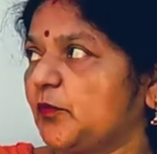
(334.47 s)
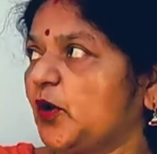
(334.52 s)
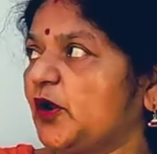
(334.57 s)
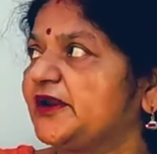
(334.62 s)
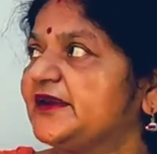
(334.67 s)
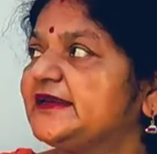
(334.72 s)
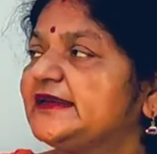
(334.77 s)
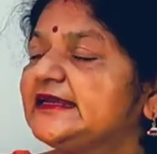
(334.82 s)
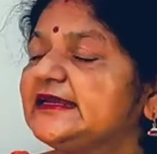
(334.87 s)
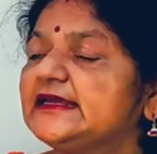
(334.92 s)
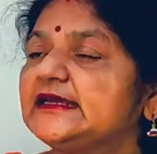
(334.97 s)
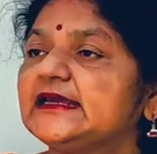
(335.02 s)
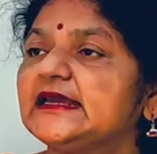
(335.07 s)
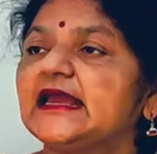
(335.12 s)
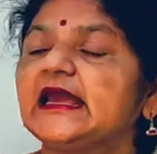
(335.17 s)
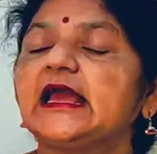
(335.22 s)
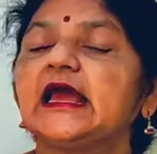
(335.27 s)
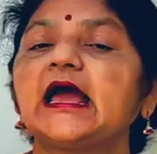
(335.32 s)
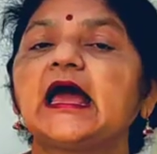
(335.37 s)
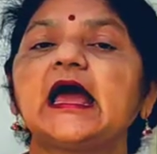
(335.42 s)

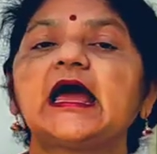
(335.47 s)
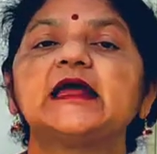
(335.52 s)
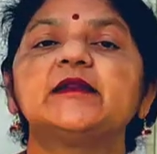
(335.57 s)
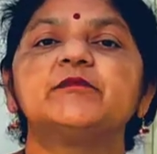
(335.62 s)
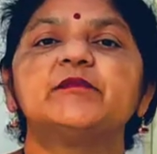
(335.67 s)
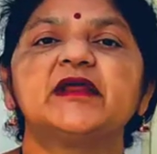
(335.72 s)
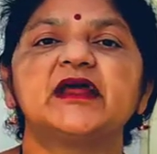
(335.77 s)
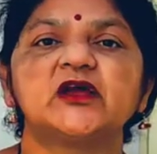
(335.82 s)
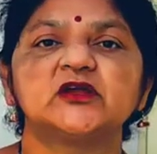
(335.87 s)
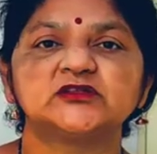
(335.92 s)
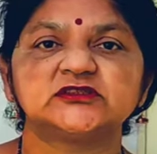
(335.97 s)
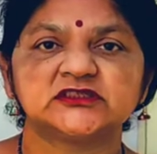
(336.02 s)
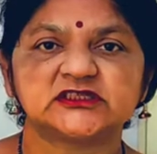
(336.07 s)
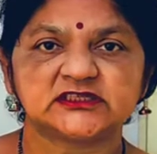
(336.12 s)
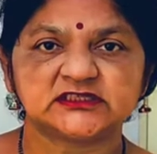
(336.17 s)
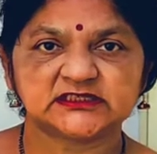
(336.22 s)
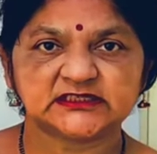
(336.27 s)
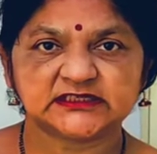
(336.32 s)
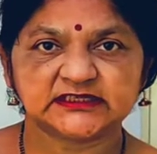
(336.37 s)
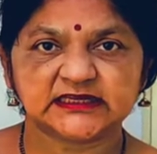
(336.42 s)
purity,
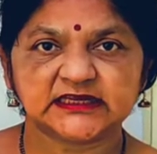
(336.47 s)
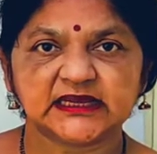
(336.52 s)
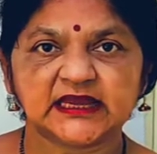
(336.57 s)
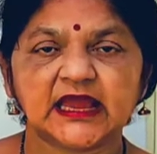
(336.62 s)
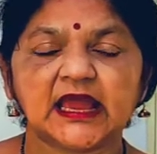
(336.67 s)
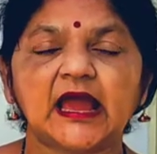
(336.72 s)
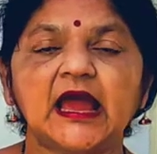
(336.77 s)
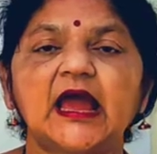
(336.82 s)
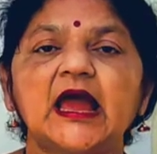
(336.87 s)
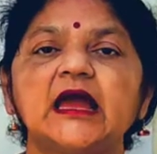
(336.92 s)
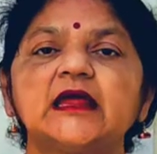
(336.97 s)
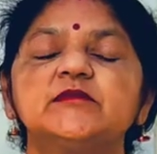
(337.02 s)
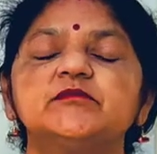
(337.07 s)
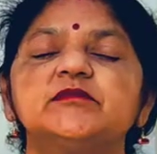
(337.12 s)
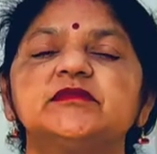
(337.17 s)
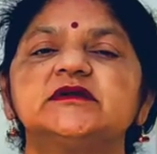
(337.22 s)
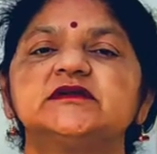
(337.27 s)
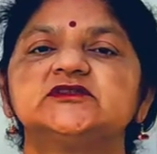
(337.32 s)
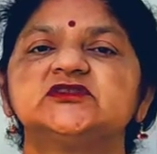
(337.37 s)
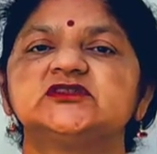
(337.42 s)
curiosity
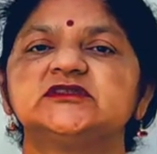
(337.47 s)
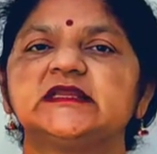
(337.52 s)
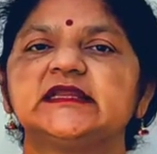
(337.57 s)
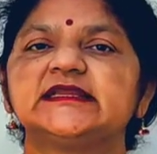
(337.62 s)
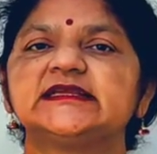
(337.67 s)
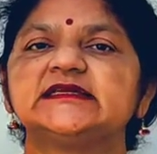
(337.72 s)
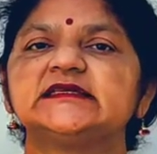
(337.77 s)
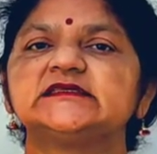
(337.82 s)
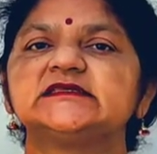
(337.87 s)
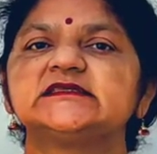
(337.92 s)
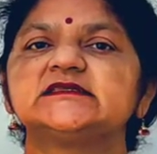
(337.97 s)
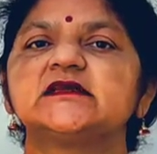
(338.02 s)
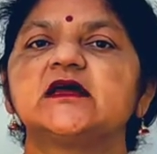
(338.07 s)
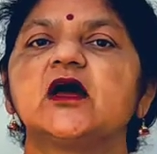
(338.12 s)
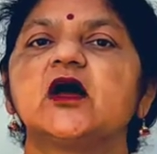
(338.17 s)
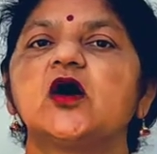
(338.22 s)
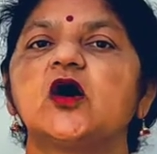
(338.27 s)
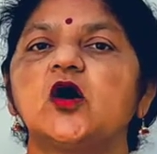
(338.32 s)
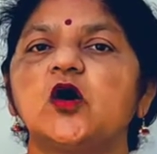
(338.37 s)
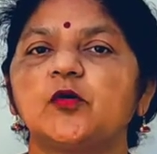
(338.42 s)
and dilemma
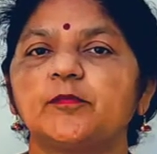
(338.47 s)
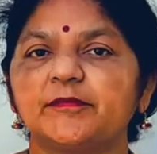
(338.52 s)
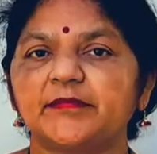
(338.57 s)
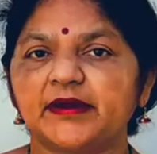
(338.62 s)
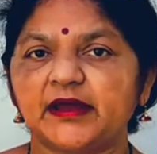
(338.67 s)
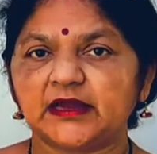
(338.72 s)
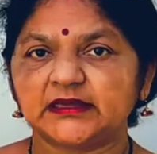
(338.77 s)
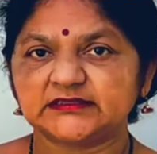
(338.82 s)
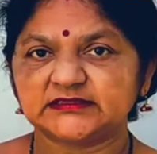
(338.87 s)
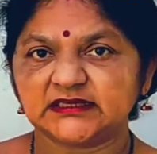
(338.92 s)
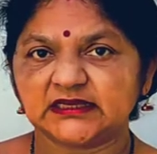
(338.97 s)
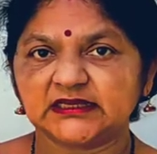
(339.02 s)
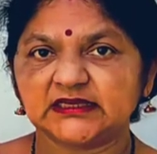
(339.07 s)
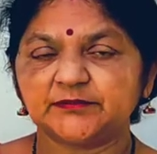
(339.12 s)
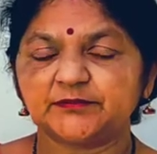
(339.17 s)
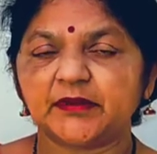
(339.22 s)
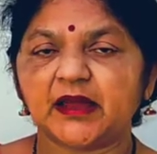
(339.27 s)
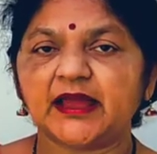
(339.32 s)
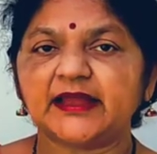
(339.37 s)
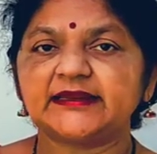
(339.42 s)
a
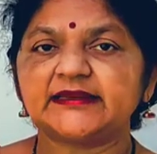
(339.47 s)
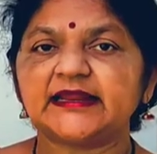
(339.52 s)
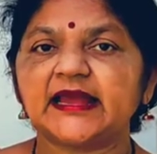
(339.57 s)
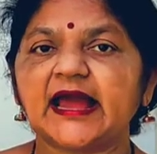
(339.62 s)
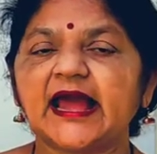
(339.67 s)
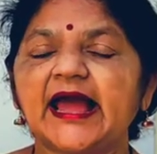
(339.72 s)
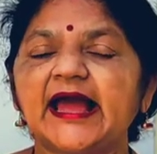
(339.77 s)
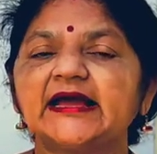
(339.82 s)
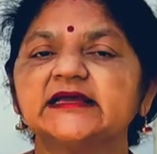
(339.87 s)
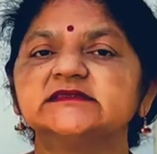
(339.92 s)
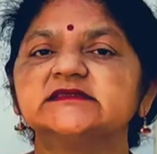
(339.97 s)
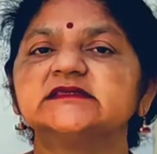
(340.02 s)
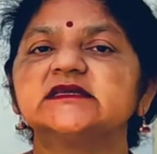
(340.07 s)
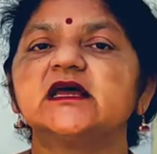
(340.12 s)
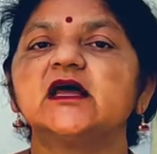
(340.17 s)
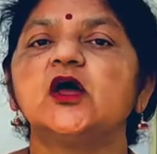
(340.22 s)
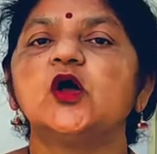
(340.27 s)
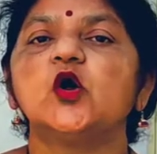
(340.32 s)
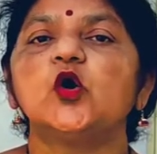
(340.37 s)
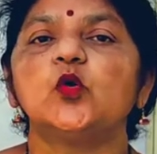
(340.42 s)
young mind
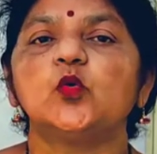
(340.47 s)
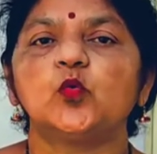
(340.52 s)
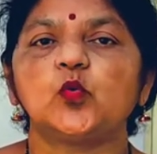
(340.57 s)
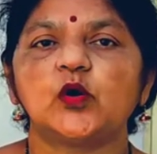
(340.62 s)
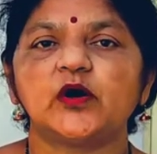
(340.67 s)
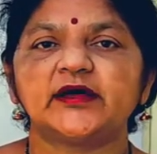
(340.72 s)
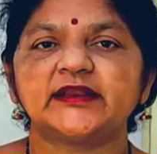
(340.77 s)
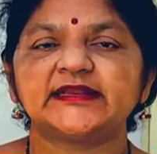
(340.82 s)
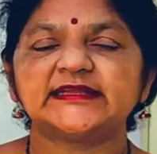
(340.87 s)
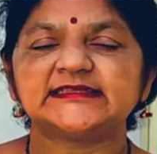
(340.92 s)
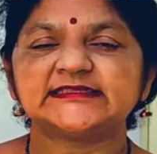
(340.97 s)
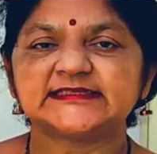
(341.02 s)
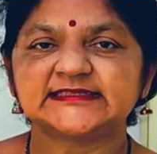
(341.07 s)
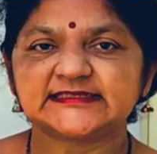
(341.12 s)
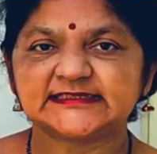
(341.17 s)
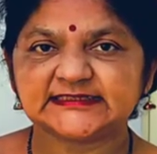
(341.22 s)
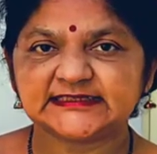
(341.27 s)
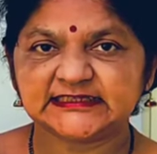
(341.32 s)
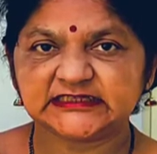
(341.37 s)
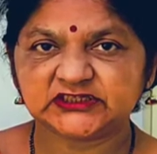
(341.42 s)
has for
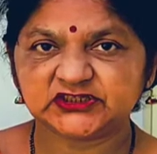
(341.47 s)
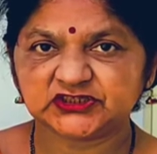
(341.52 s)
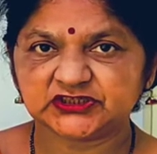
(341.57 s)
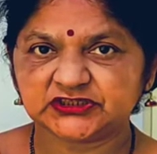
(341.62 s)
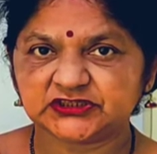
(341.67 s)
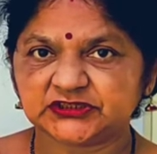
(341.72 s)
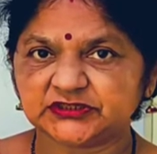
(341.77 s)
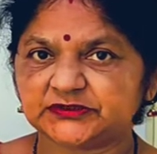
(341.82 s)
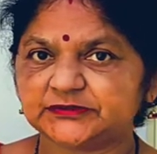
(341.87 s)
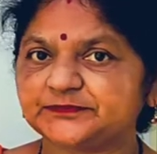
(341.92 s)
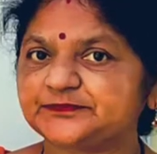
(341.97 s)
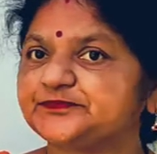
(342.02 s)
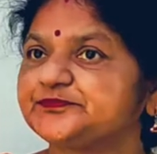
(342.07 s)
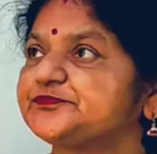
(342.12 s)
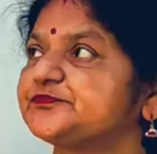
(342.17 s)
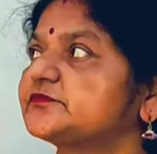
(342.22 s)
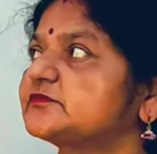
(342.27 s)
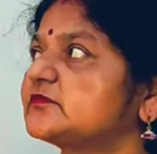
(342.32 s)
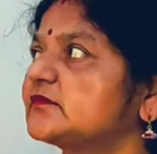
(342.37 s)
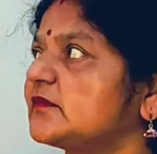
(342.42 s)
his
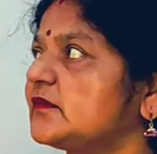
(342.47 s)
teachers.